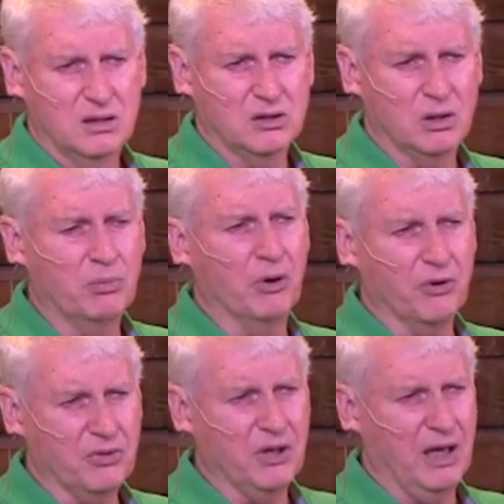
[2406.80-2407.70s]
to
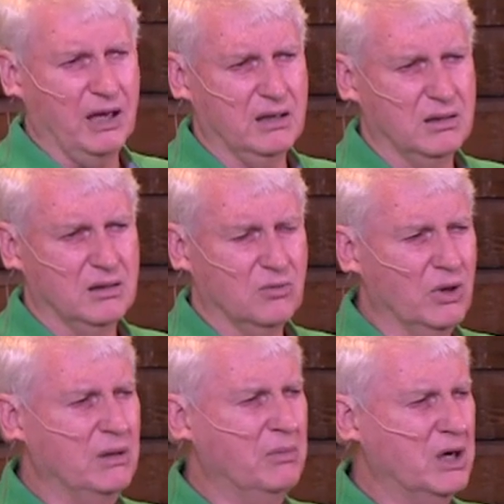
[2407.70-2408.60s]
birth that.
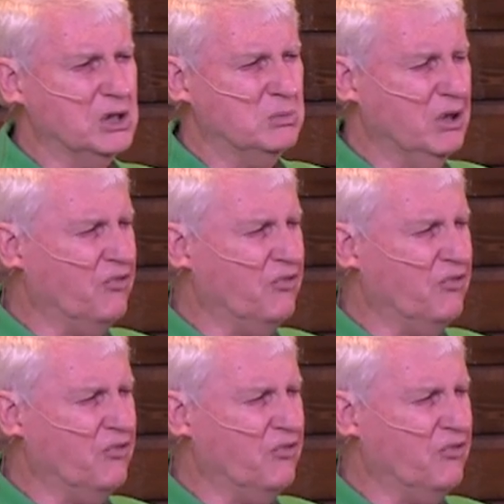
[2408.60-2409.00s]
We must be